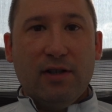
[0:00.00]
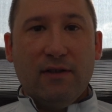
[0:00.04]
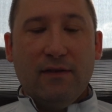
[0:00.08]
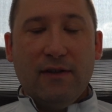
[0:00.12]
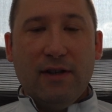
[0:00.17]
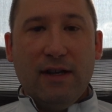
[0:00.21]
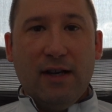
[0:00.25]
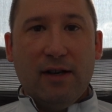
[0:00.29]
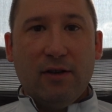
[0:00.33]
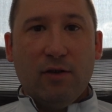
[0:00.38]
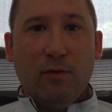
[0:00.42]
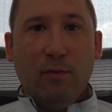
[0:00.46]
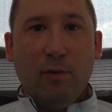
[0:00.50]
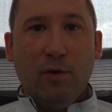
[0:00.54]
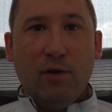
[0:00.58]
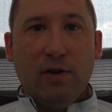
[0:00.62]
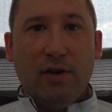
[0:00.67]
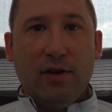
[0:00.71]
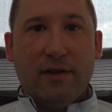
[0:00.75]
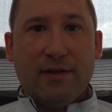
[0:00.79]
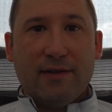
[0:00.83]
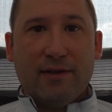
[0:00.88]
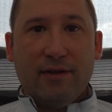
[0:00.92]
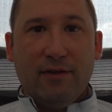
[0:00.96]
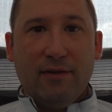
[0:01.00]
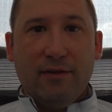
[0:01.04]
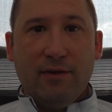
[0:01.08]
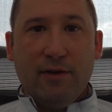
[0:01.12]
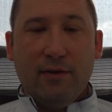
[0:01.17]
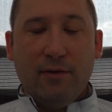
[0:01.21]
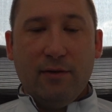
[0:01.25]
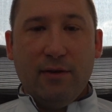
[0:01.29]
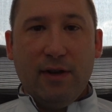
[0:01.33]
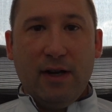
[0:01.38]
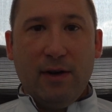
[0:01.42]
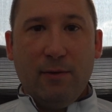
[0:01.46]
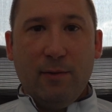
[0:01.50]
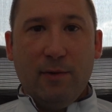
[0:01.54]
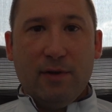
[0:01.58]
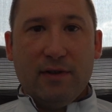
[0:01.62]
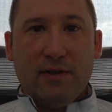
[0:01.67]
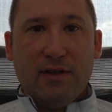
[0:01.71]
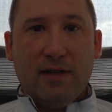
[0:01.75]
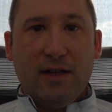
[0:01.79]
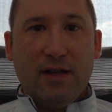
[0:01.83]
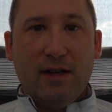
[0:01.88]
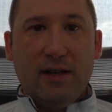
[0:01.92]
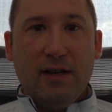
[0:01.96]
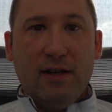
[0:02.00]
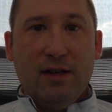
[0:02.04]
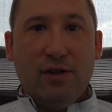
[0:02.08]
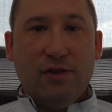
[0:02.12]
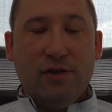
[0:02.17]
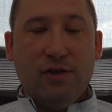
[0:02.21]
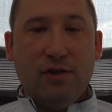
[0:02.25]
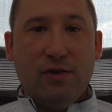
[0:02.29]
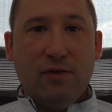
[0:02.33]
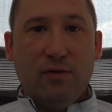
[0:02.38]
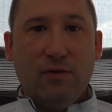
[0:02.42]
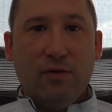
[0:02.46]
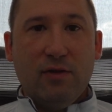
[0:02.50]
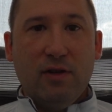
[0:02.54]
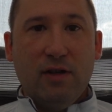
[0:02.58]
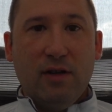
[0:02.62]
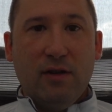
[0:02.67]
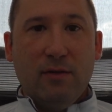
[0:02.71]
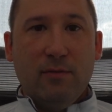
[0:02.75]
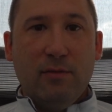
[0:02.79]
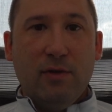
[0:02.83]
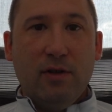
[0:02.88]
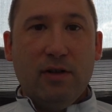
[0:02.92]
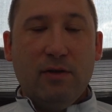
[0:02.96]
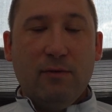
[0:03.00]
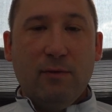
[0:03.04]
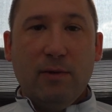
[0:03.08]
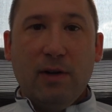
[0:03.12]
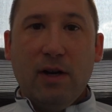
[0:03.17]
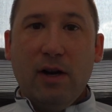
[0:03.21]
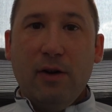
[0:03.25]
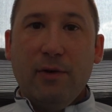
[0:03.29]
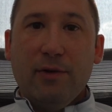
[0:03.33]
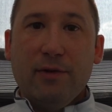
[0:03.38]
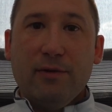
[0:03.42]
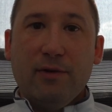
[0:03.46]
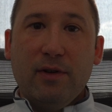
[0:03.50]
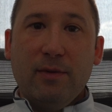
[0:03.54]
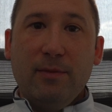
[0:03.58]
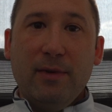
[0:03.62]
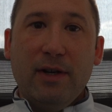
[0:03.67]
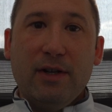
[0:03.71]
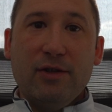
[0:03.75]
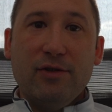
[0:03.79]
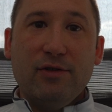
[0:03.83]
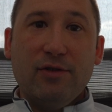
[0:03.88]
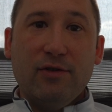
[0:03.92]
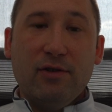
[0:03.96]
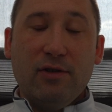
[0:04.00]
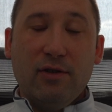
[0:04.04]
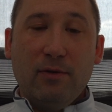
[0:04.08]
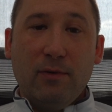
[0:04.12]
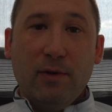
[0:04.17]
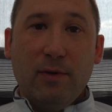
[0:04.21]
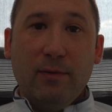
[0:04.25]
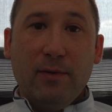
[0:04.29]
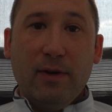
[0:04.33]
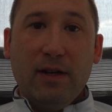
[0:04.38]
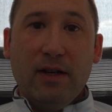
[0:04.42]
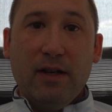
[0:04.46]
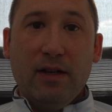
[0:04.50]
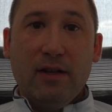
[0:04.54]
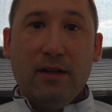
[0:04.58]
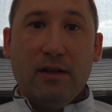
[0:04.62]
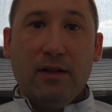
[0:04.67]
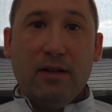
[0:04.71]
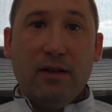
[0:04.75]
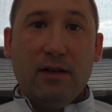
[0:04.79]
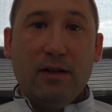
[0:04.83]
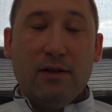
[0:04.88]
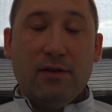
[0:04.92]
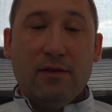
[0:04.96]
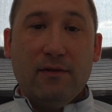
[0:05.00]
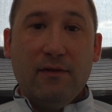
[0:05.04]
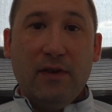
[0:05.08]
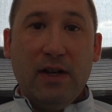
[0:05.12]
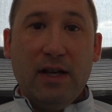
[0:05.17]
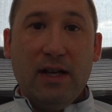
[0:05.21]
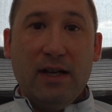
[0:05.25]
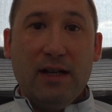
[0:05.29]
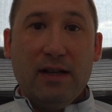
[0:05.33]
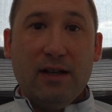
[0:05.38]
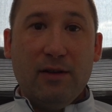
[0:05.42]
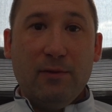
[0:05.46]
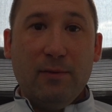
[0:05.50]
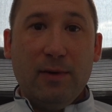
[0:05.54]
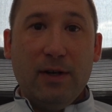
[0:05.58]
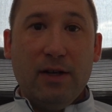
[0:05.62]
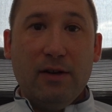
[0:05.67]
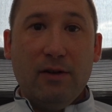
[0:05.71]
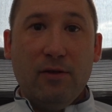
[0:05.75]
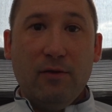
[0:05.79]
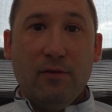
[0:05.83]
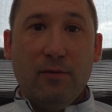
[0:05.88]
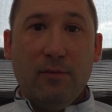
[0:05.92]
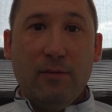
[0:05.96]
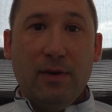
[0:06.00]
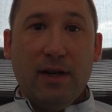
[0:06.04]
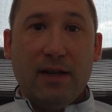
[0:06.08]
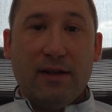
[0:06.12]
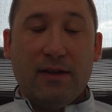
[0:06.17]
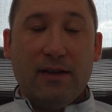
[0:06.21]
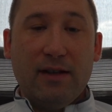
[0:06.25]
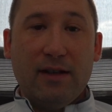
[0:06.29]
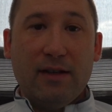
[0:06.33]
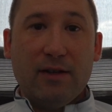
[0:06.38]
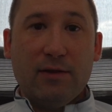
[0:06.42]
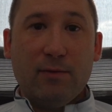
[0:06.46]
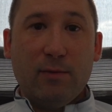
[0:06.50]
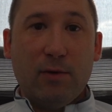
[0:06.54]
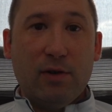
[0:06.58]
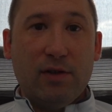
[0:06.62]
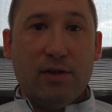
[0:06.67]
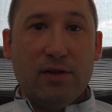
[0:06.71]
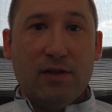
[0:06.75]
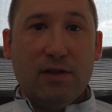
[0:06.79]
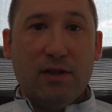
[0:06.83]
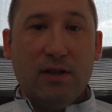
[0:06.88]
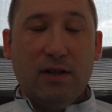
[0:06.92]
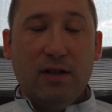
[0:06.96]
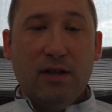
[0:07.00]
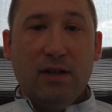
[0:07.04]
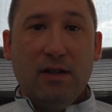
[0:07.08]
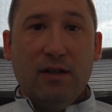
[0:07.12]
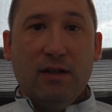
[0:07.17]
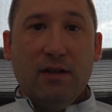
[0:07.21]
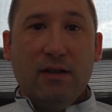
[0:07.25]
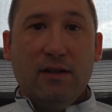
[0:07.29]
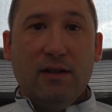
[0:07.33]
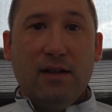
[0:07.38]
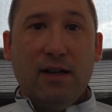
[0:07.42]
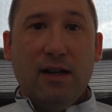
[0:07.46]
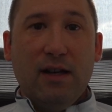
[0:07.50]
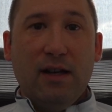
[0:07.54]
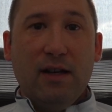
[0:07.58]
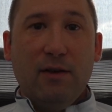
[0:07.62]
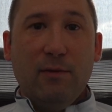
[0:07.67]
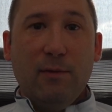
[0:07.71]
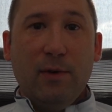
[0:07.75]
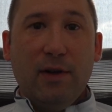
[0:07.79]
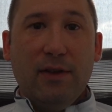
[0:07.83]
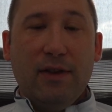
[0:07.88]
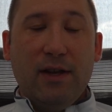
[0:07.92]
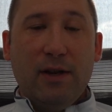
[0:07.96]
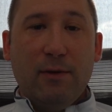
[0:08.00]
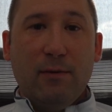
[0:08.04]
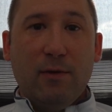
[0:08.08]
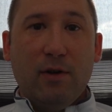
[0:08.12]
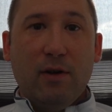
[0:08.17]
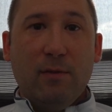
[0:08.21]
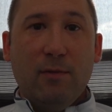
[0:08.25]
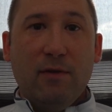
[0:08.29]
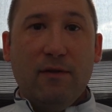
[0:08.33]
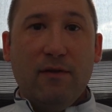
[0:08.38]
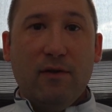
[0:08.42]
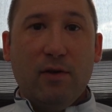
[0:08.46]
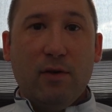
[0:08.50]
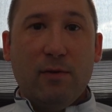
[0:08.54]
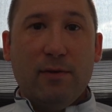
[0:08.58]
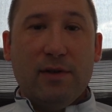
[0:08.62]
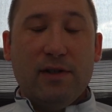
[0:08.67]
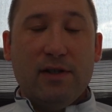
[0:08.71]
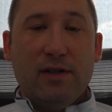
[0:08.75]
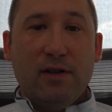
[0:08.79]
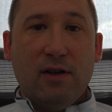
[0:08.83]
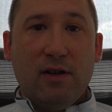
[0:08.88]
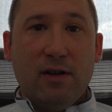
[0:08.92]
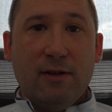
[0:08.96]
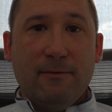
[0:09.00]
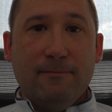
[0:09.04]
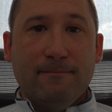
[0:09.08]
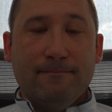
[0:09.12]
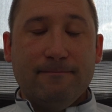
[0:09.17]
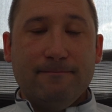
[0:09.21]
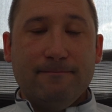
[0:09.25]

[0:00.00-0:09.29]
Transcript: of the ankle mortise, although that was not an issue. But we always want to make sure when we intervene that we don't make things worse than what they were before we started.